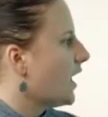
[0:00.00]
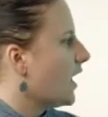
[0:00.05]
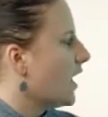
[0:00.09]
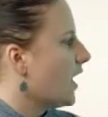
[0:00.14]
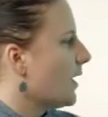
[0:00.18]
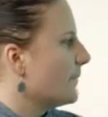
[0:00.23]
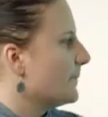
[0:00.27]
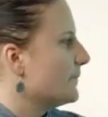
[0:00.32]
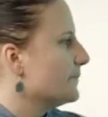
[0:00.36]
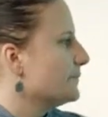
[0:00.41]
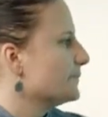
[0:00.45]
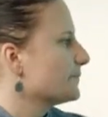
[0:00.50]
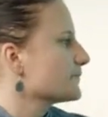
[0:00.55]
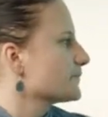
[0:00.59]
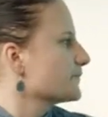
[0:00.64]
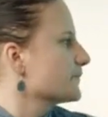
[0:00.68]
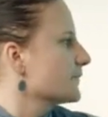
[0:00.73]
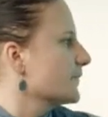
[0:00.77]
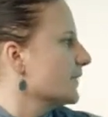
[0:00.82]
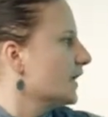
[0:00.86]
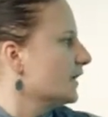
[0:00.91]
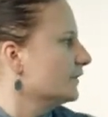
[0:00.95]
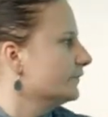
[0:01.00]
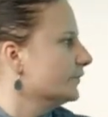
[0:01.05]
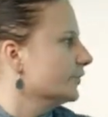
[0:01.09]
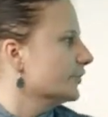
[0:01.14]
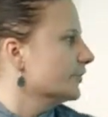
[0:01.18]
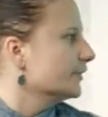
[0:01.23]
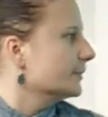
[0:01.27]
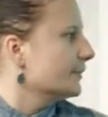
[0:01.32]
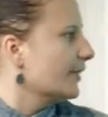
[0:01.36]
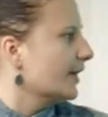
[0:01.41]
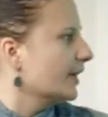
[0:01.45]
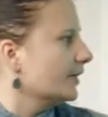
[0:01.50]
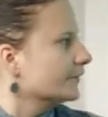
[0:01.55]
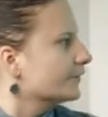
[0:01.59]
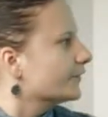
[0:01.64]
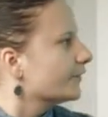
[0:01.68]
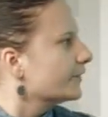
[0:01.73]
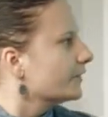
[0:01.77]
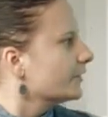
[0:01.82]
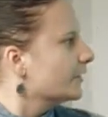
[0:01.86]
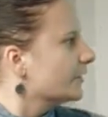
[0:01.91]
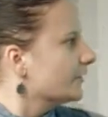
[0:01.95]
I've learned
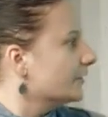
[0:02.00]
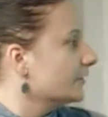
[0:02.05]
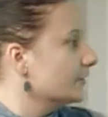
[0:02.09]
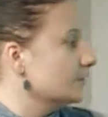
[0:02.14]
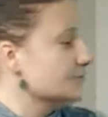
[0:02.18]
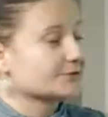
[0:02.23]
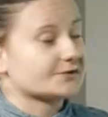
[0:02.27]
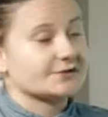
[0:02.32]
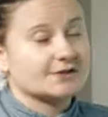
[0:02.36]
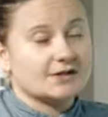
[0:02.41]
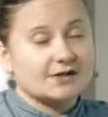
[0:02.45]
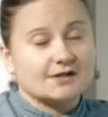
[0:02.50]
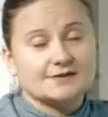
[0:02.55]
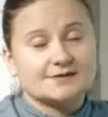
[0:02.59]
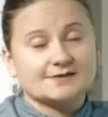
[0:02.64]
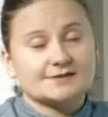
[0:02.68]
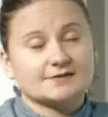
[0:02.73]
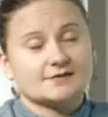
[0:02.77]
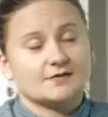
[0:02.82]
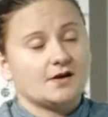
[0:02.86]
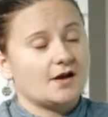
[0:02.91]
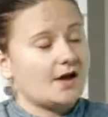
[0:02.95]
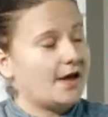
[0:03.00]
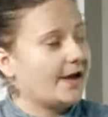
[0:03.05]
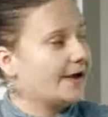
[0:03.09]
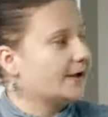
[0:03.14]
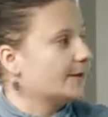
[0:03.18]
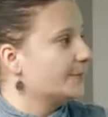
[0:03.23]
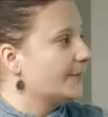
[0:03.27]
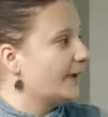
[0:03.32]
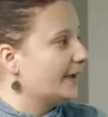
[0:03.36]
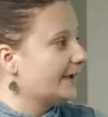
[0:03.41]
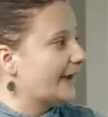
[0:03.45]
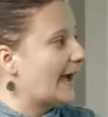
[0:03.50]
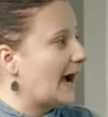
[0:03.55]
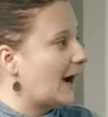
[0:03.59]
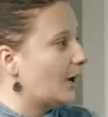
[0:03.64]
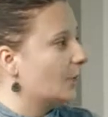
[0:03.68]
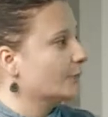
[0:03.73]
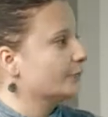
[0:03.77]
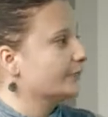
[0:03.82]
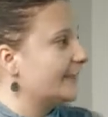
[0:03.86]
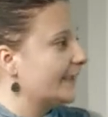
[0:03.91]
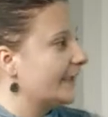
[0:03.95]
about user needs and
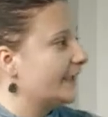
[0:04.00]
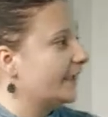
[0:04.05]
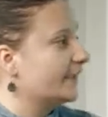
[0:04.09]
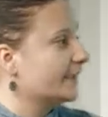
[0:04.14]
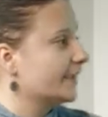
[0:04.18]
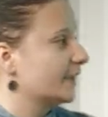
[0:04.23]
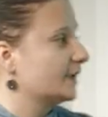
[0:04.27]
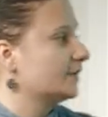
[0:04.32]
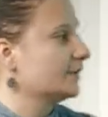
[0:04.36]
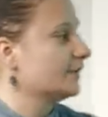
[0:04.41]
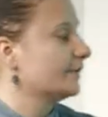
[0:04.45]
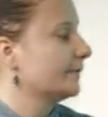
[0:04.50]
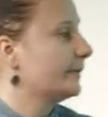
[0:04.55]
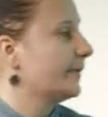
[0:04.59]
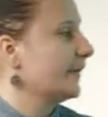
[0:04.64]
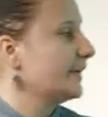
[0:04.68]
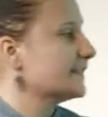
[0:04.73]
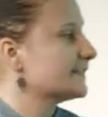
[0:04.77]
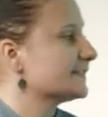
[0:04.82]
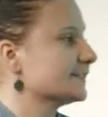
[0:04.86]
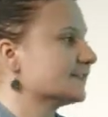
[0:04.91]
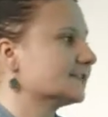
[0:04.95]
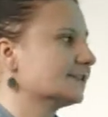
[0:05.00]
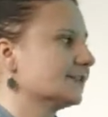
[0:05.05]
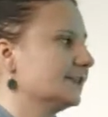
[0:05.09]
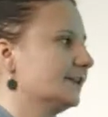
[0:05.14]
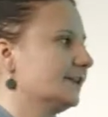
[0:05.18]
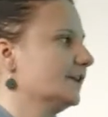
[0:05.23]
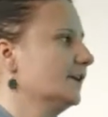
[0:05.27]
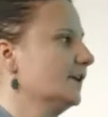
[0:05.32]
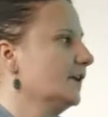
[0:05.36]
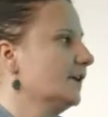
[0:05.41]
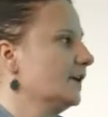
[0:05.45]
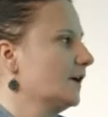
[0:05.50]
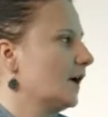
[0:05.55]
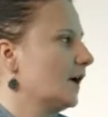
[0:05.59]
how they can basically